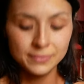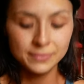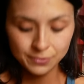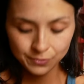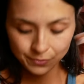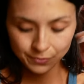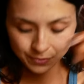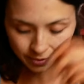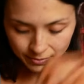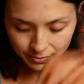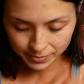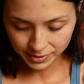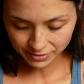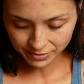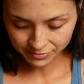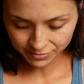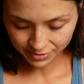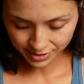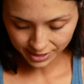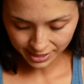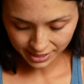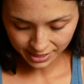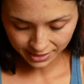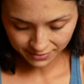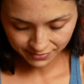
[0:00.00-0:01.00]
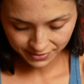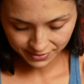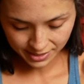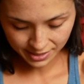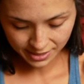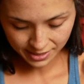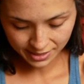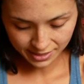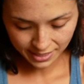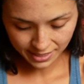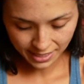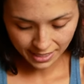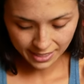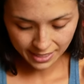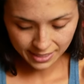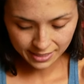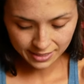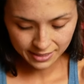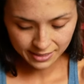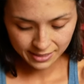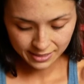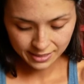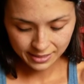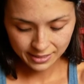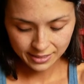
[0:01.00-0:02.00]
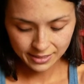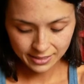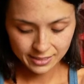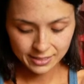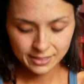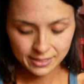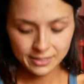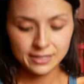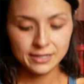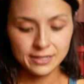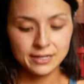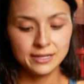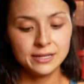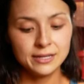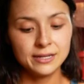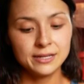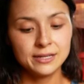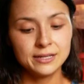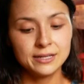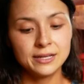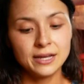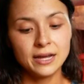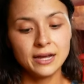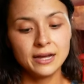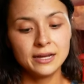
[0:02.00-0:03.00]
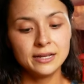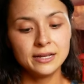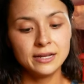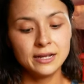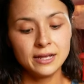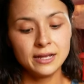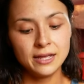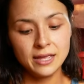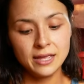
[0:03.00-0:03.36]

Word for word: we'll be re-gifting that. Got